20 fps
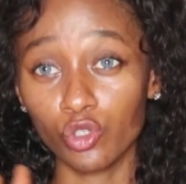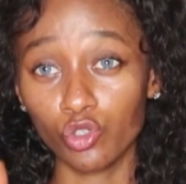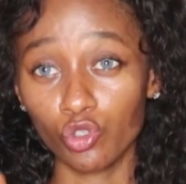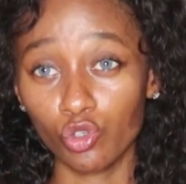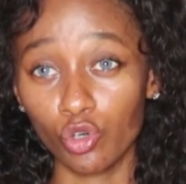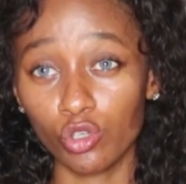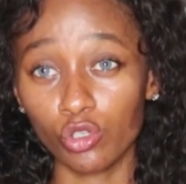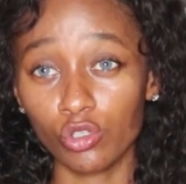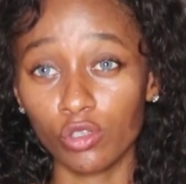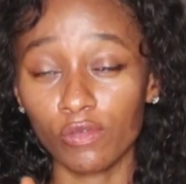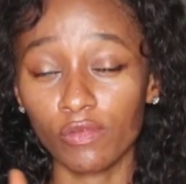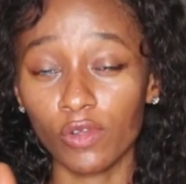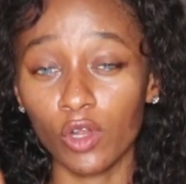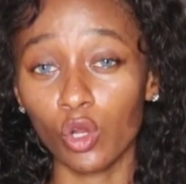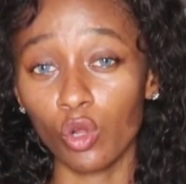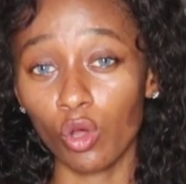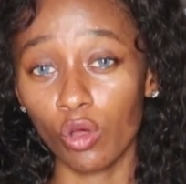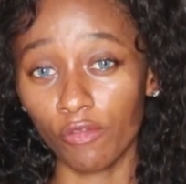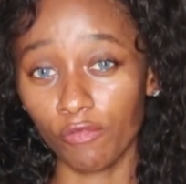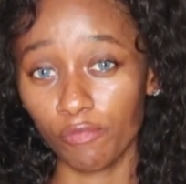trust of a
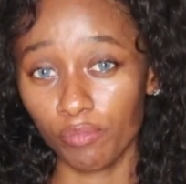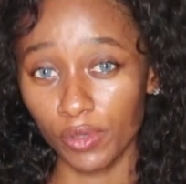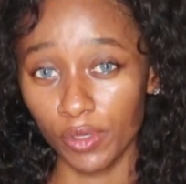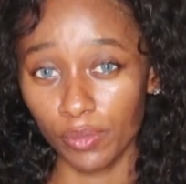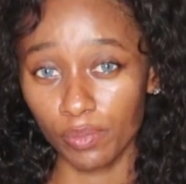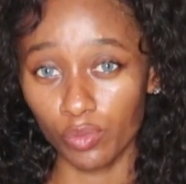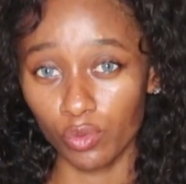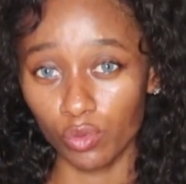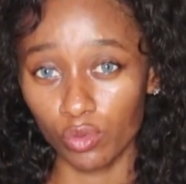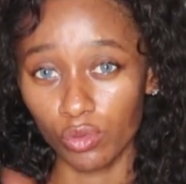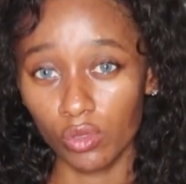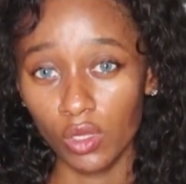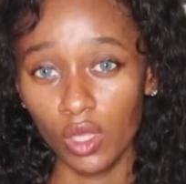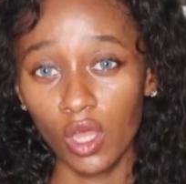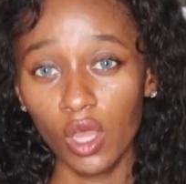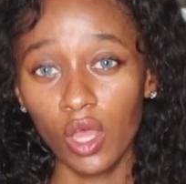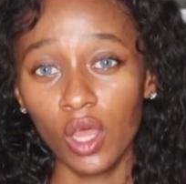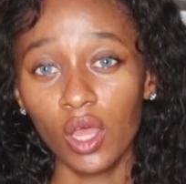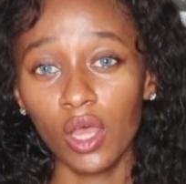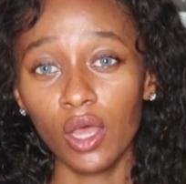lot of people,
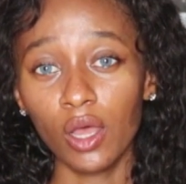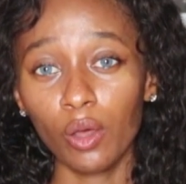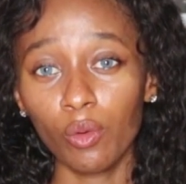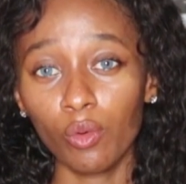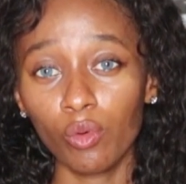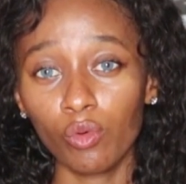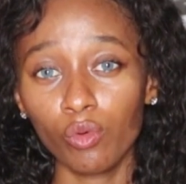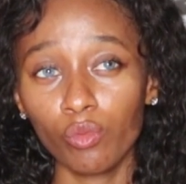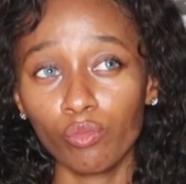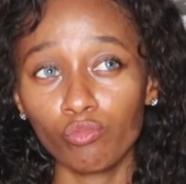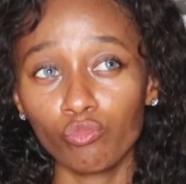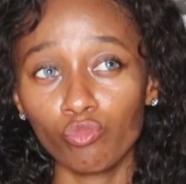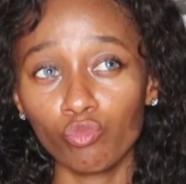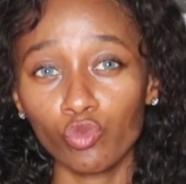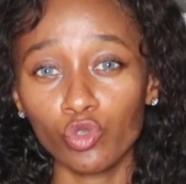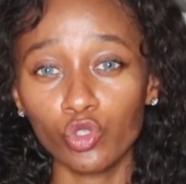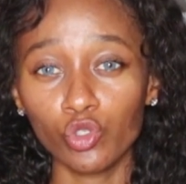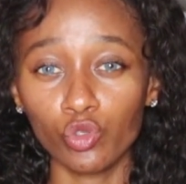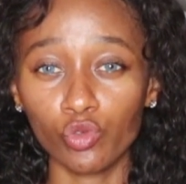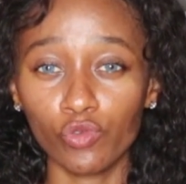
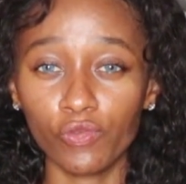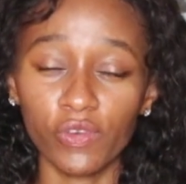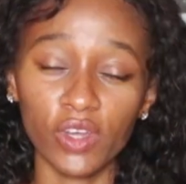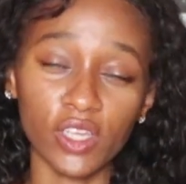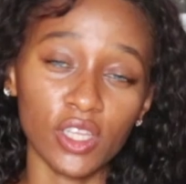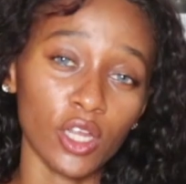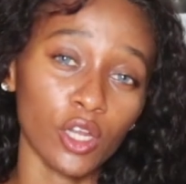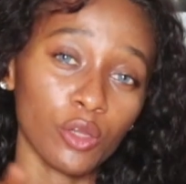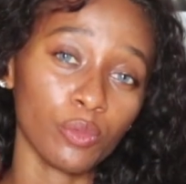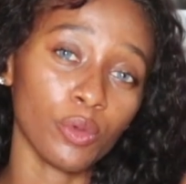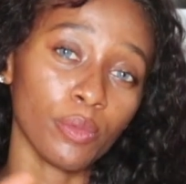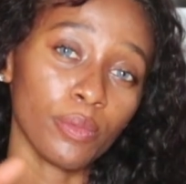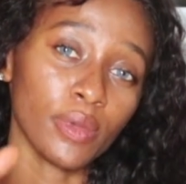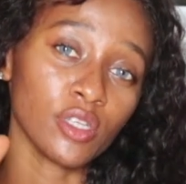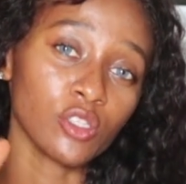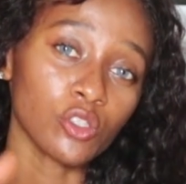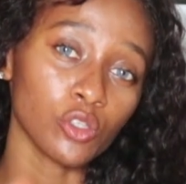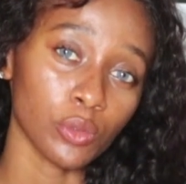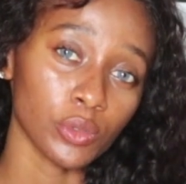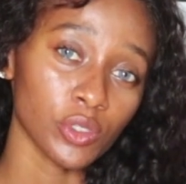which will finally be
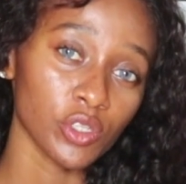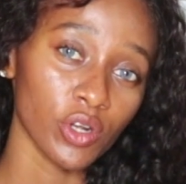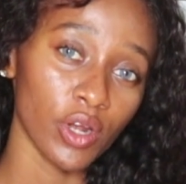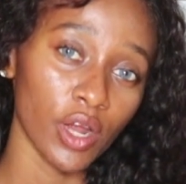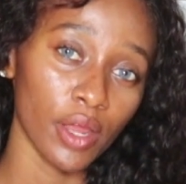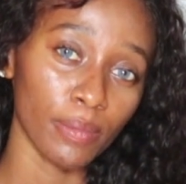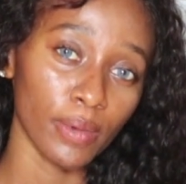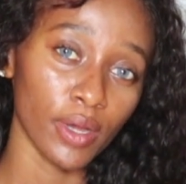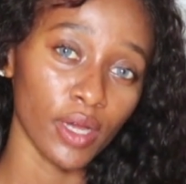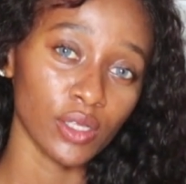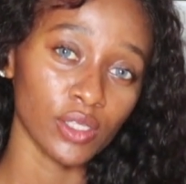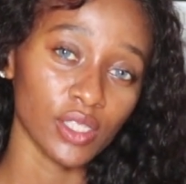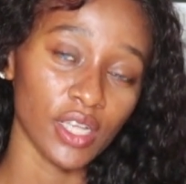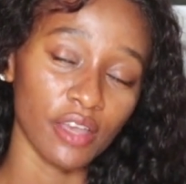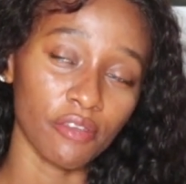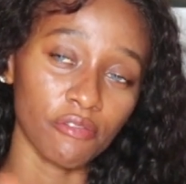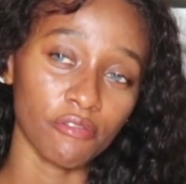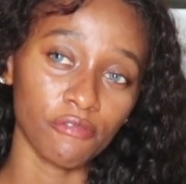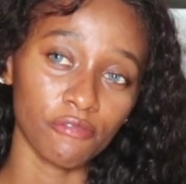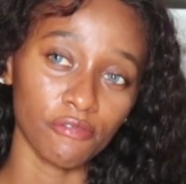my subscribers,
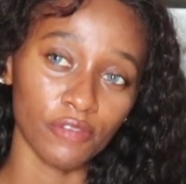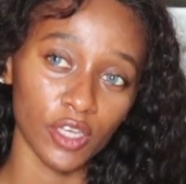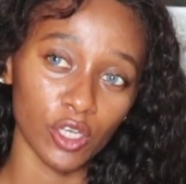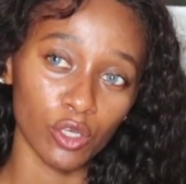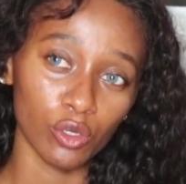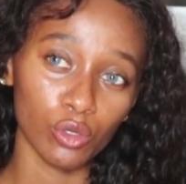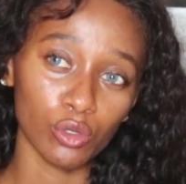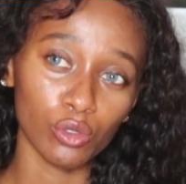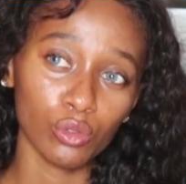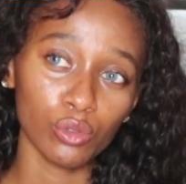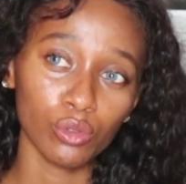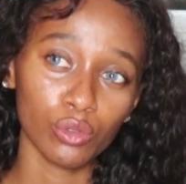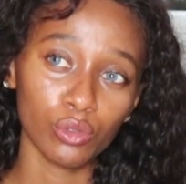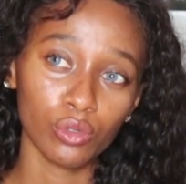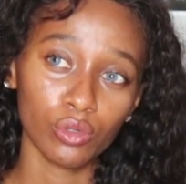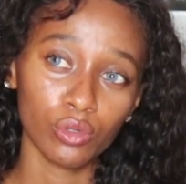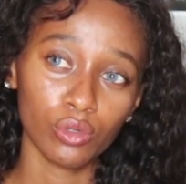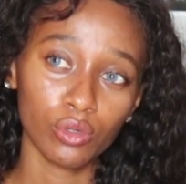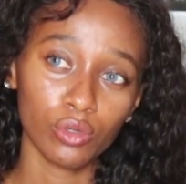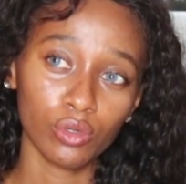I feel,
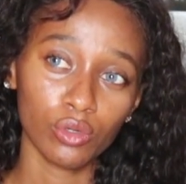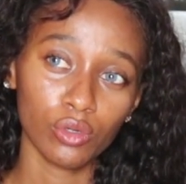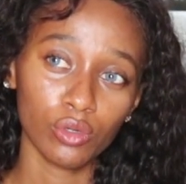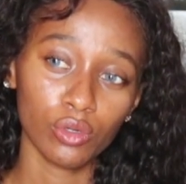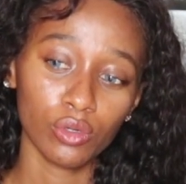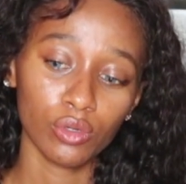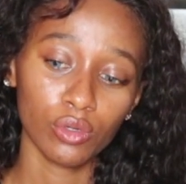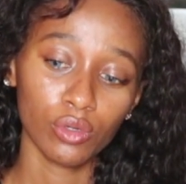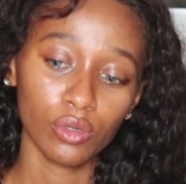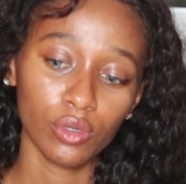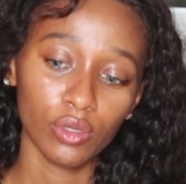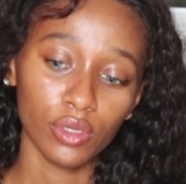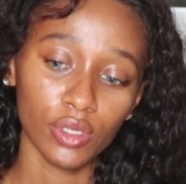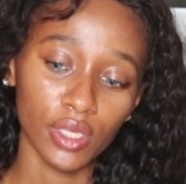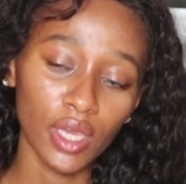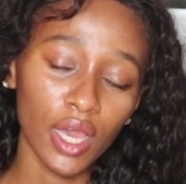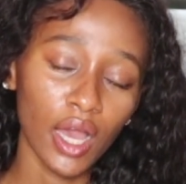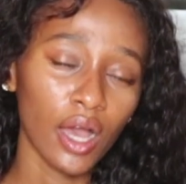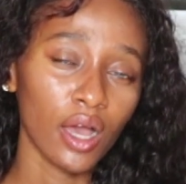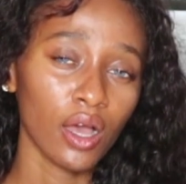
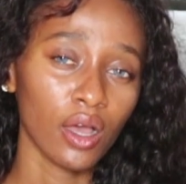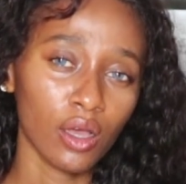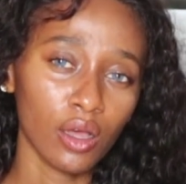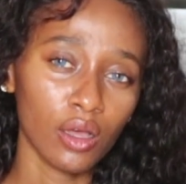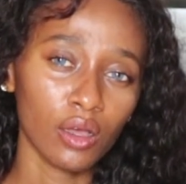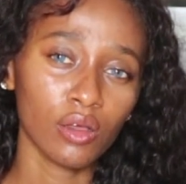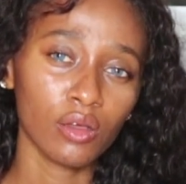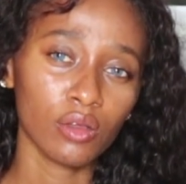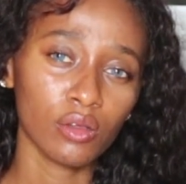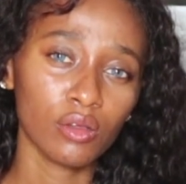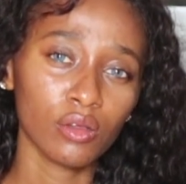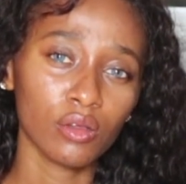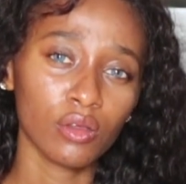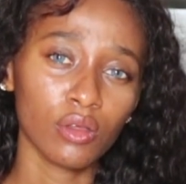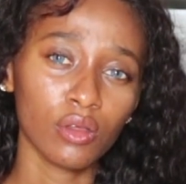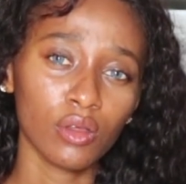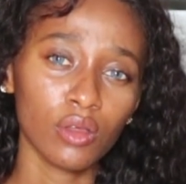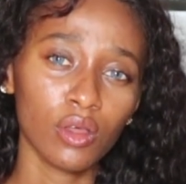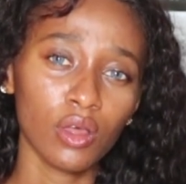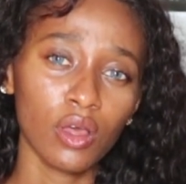yeah,
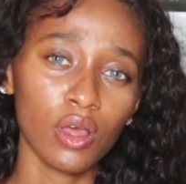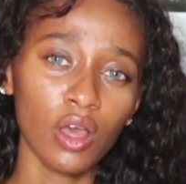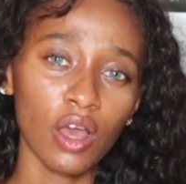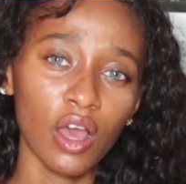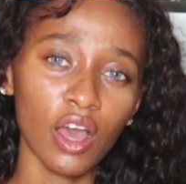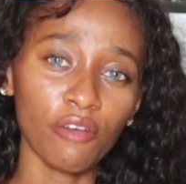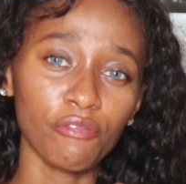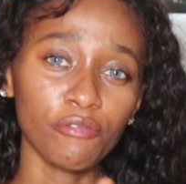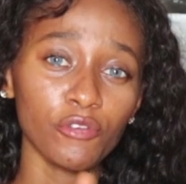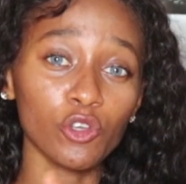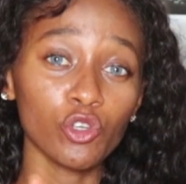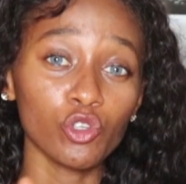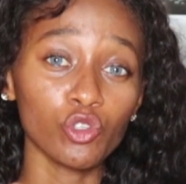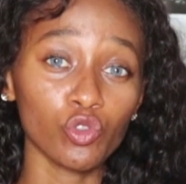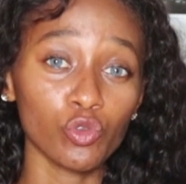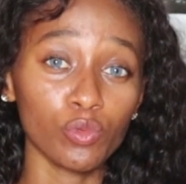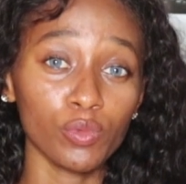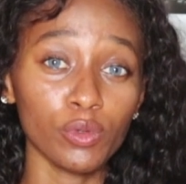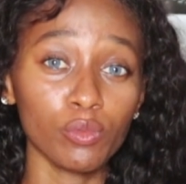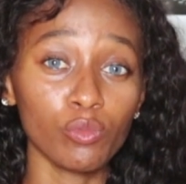I feel
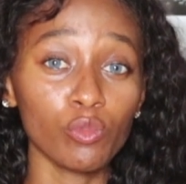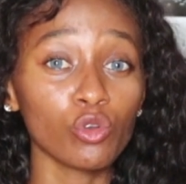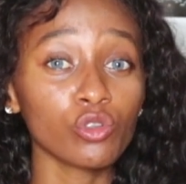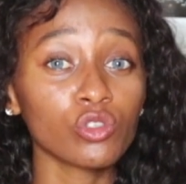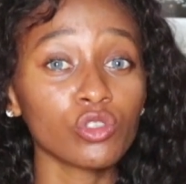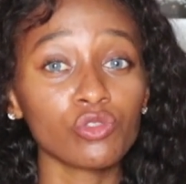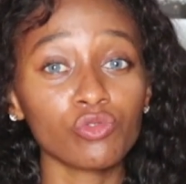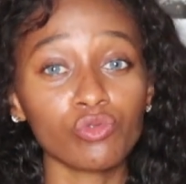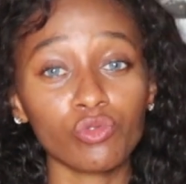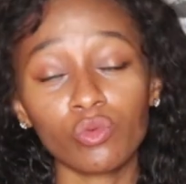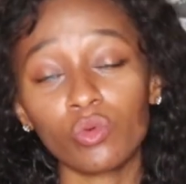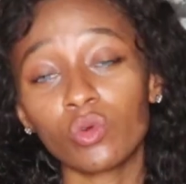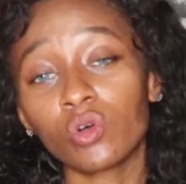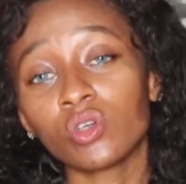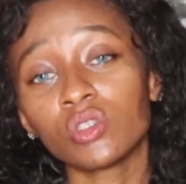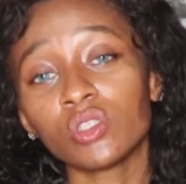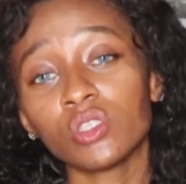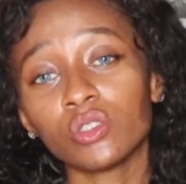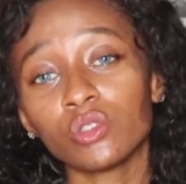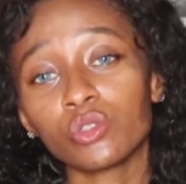it will be most
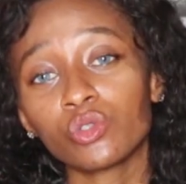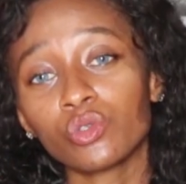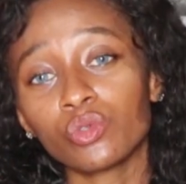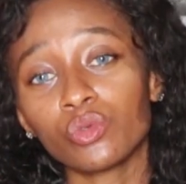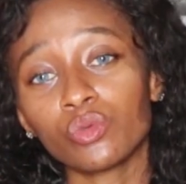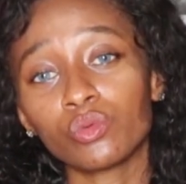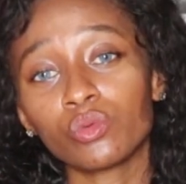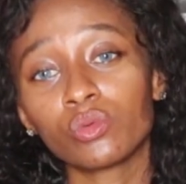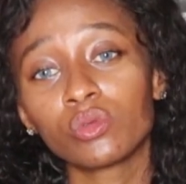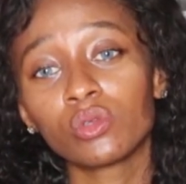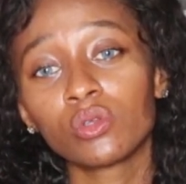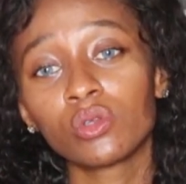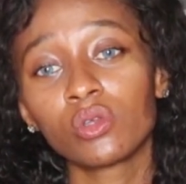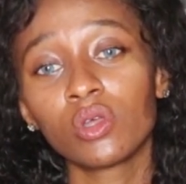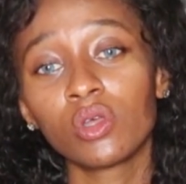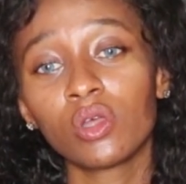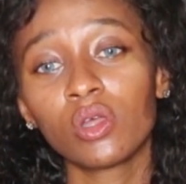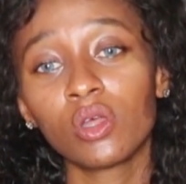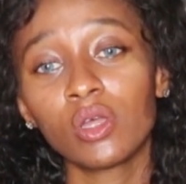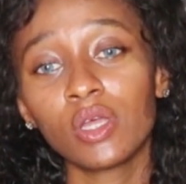rewarding too.
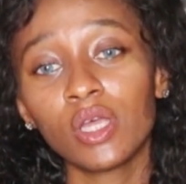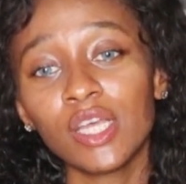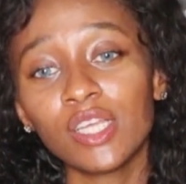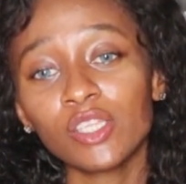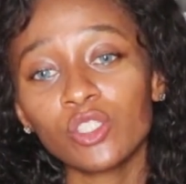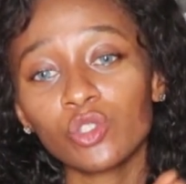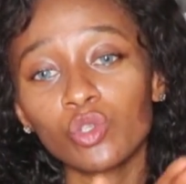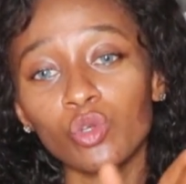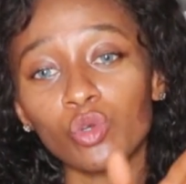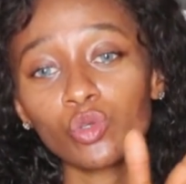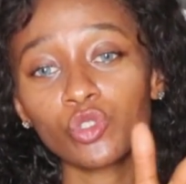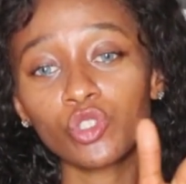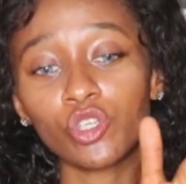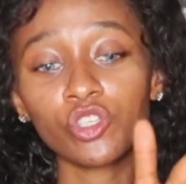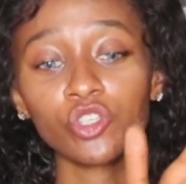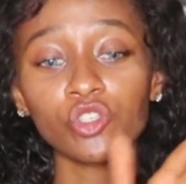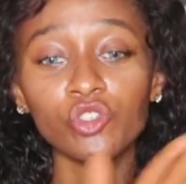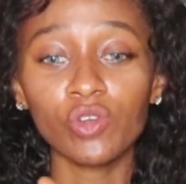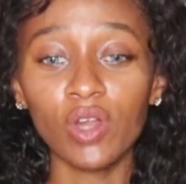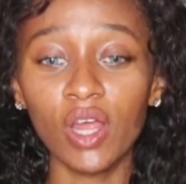So
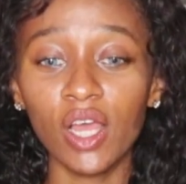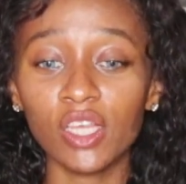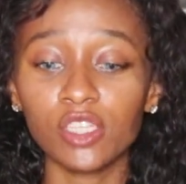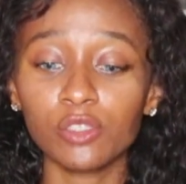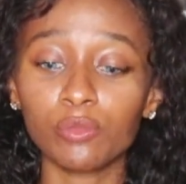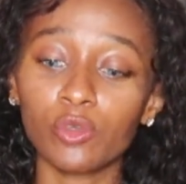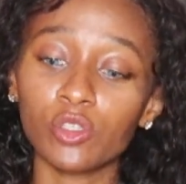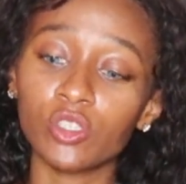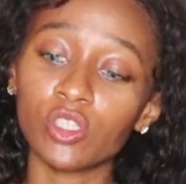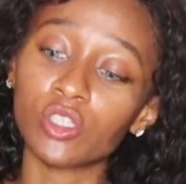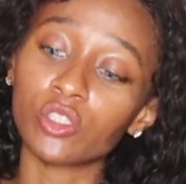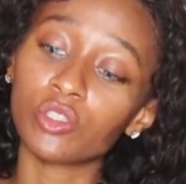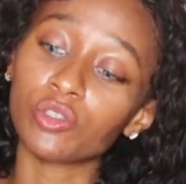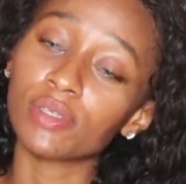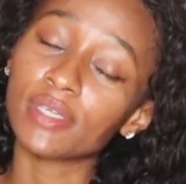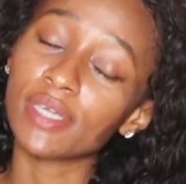just try as much as you